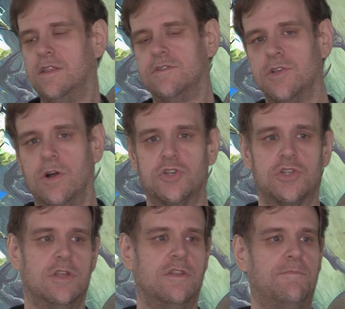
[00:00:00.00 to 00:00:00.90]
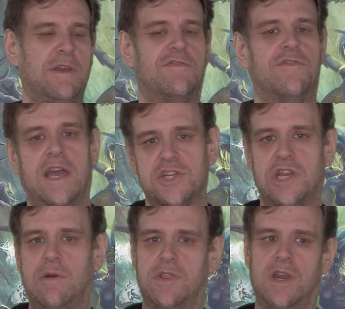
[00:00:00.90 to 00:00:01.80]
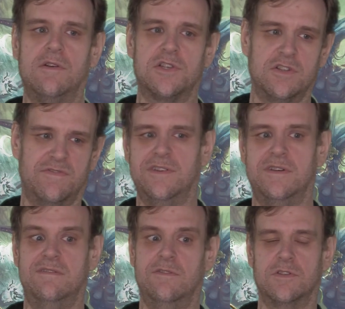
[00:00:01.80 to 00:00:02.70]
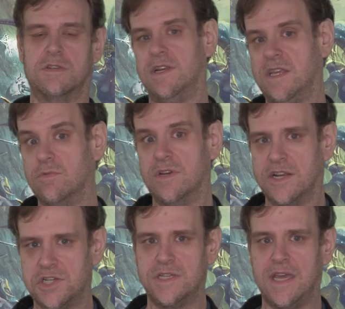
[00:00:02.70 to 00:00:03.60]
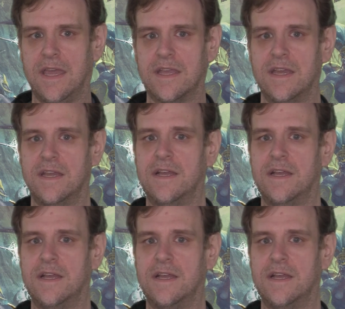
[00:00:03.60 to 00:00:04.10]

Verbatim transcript: it's not just that they've been fleshed out with a load of stuff that ultimately you wouldn't actually take.